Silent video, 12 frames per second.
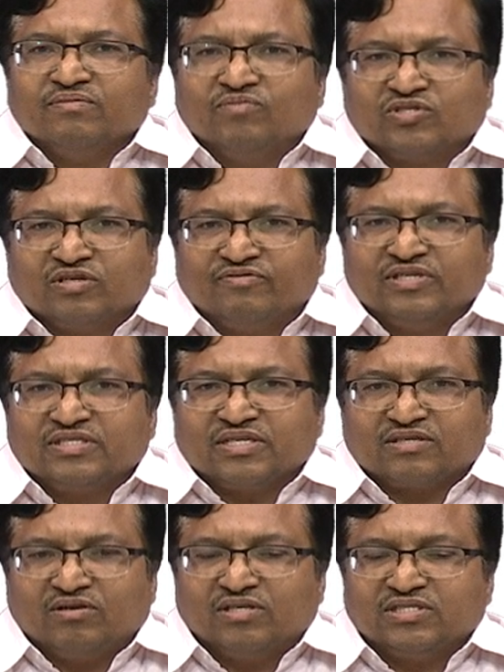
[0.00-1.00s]
most of these
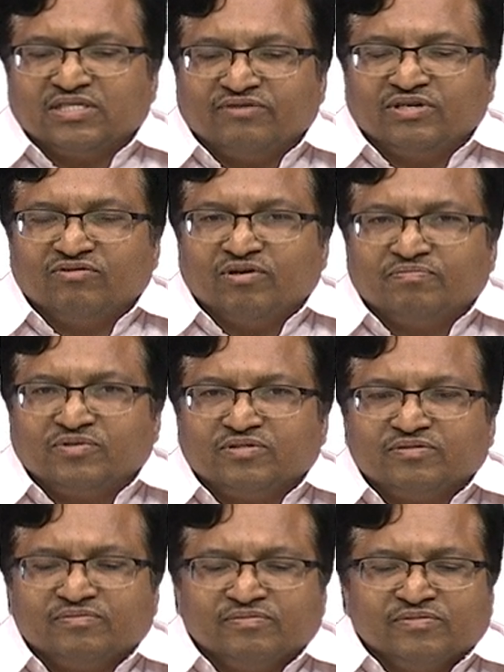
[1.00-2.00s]
technologies have
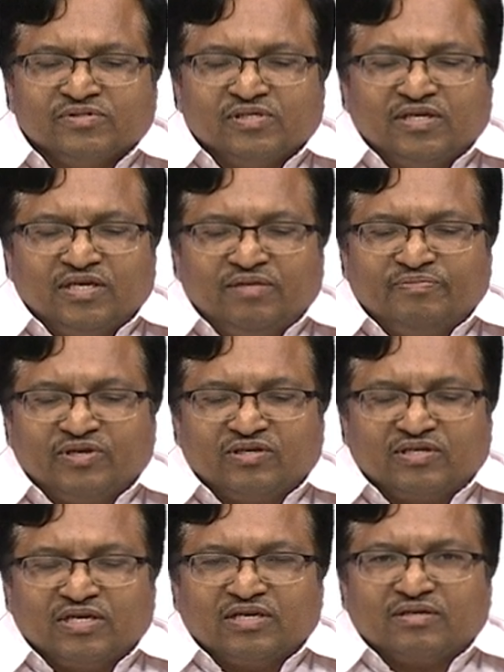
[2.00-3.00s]
developed. In
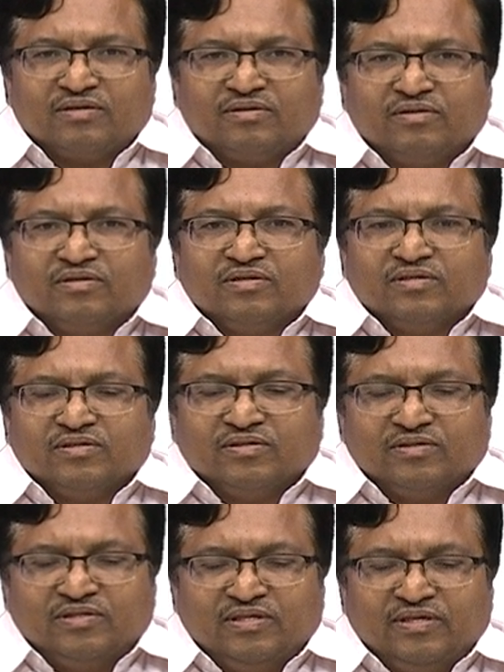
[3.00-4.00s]
particular,
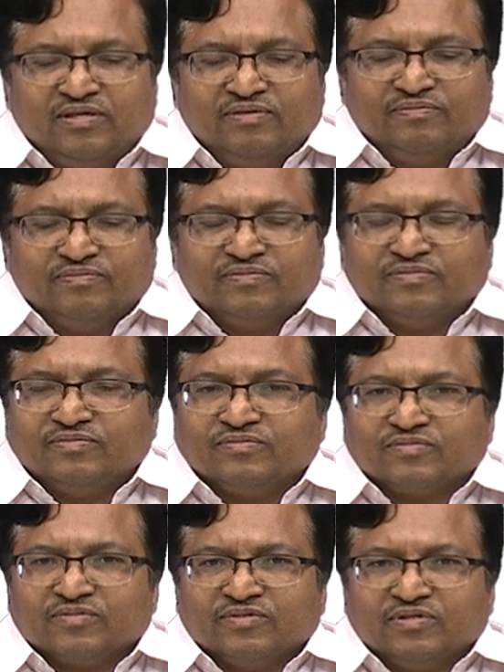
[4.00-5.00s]
the
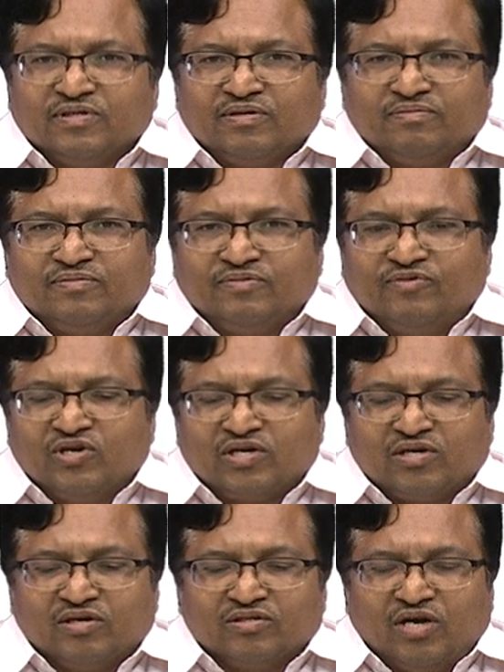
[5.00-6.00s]

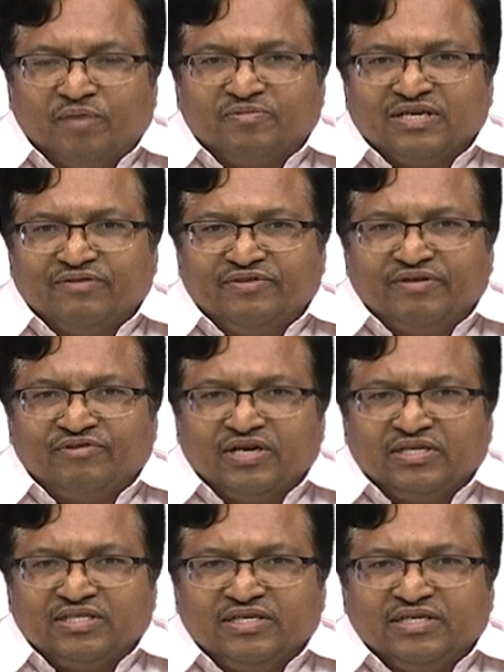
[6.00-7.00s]
work on optical
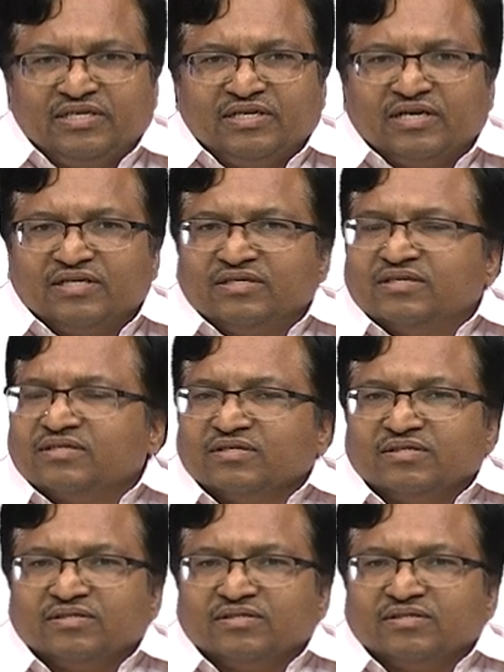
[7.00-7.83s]
waveguide theory had